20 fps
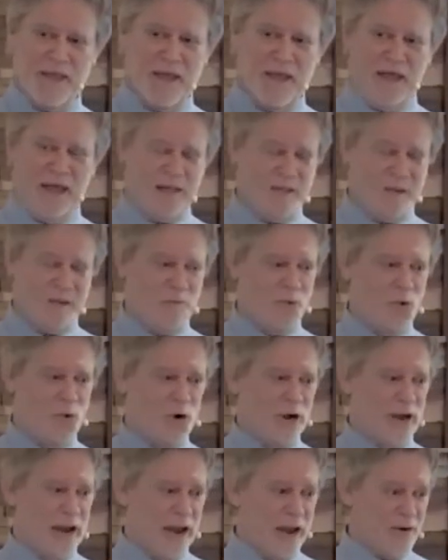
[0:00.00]
and the
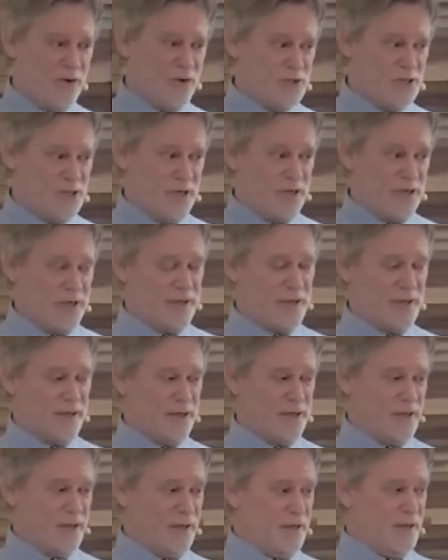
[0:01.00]
more energy,
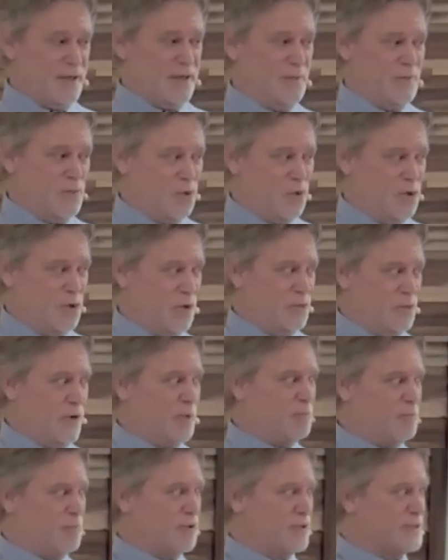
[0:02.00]
the more
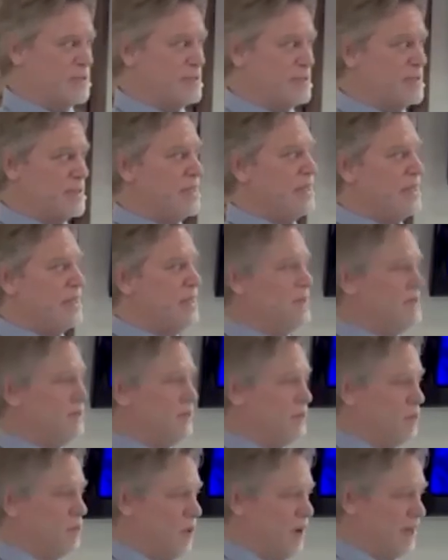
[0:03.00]
we perceive
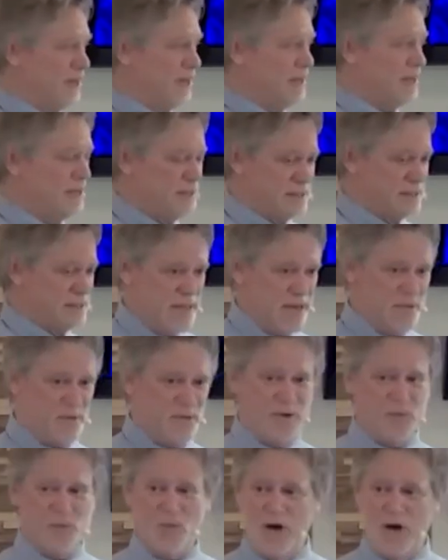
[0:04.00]
what it is that
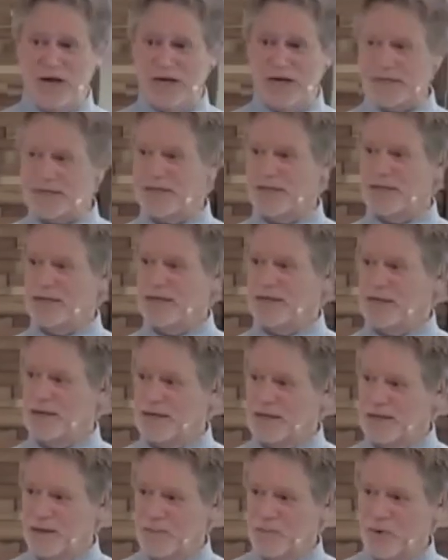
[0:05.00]
we want,
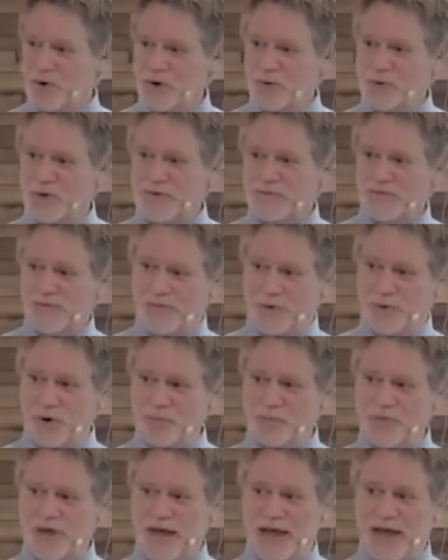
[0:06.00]
the more we
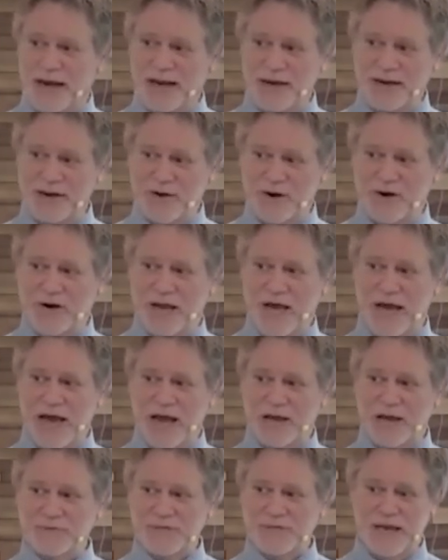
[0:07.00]
form that in our
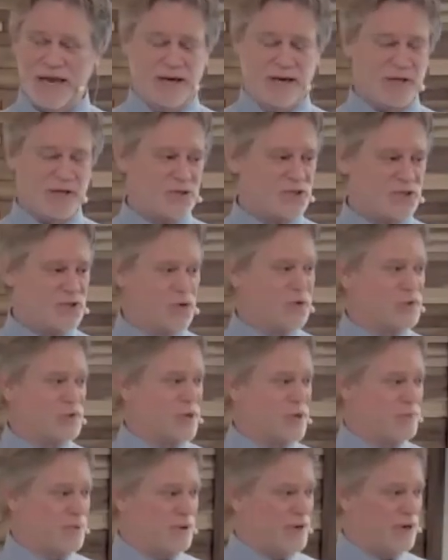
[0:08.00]
lives and it shows
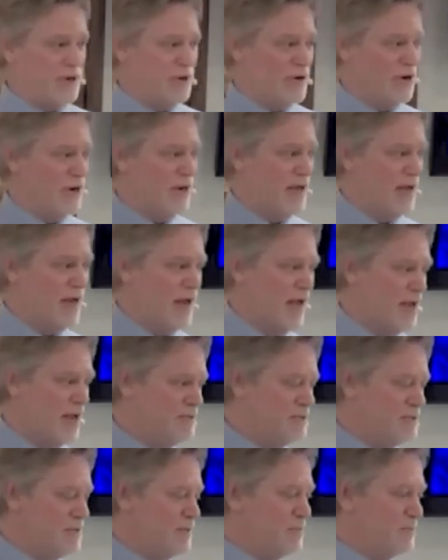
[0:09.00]
up in our
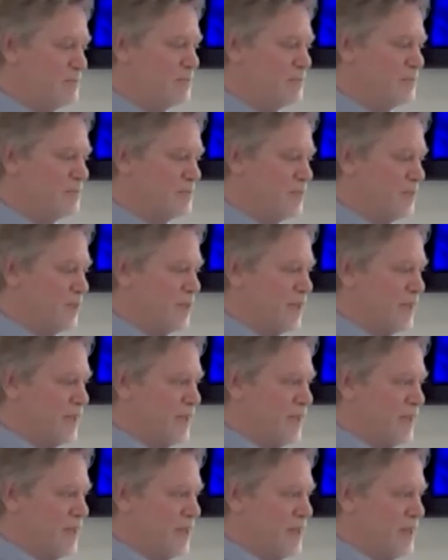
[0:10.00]
lives.
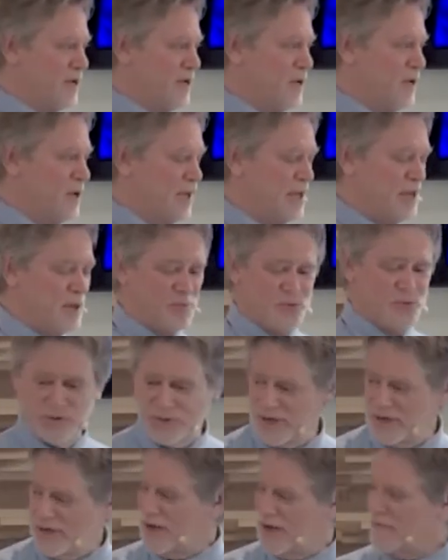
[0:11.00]

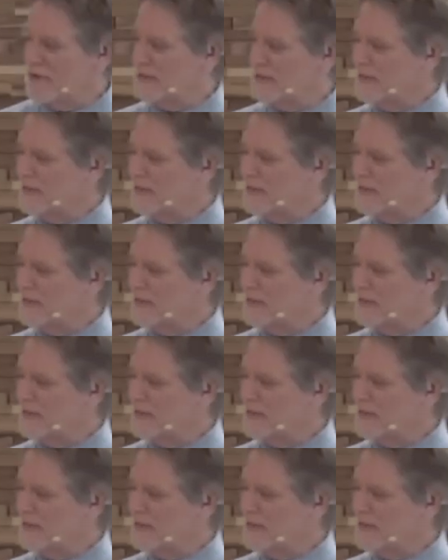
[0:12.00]
Hebrews 11